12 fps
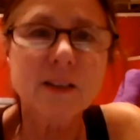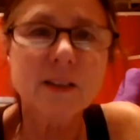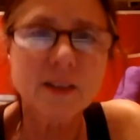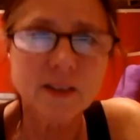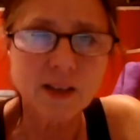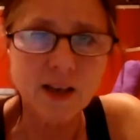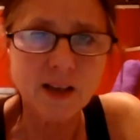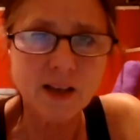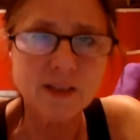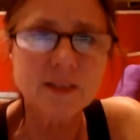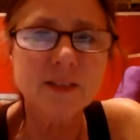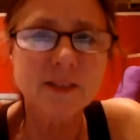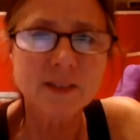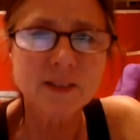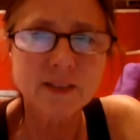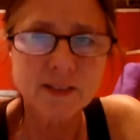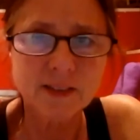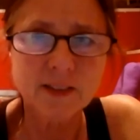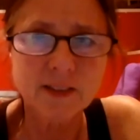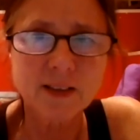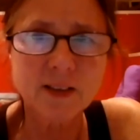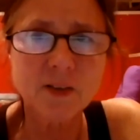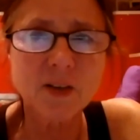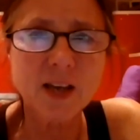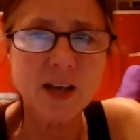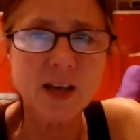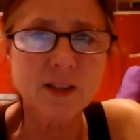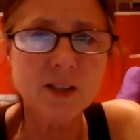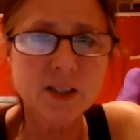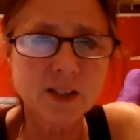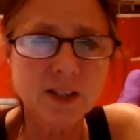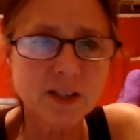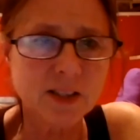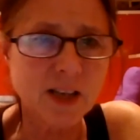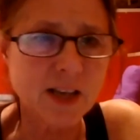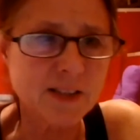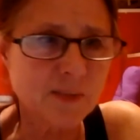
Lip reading: Yeah. Okay, looking good, guys.